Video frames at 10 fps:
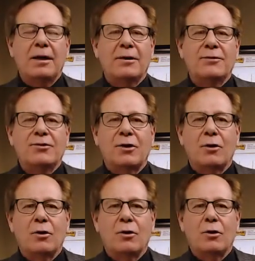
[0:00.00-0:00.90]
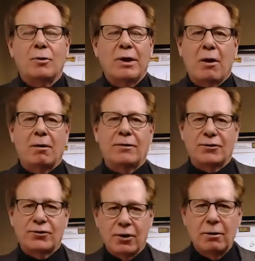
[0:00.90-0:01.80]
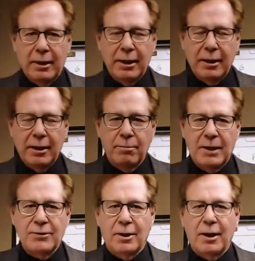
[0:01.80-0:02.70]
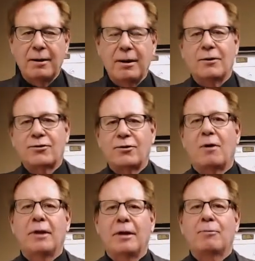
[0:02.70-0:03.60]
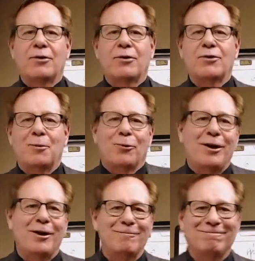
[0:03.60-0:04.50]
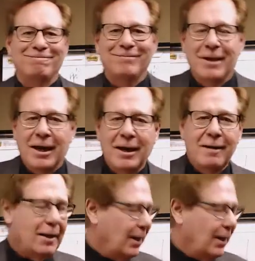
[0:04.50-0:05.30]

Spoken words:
and so we call it the Salt Lake baseline and the Salt Lake principal meridian. Okay?